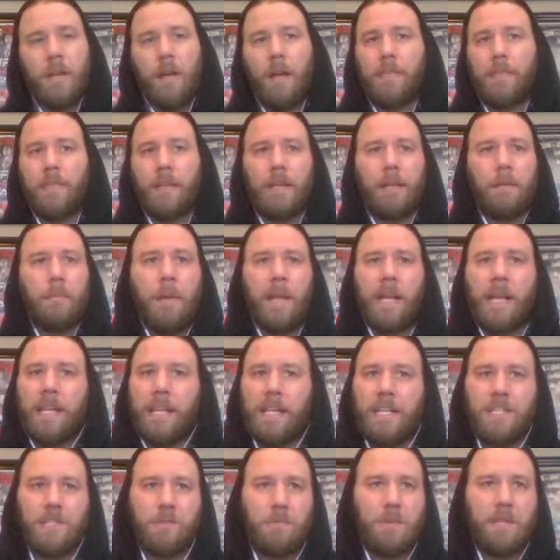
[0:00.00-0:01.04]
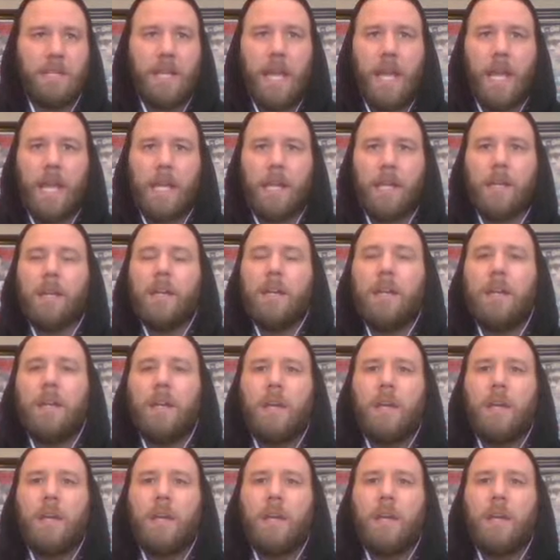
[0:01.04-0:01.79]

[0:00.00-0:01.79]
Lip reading: I think Omega needs to retain.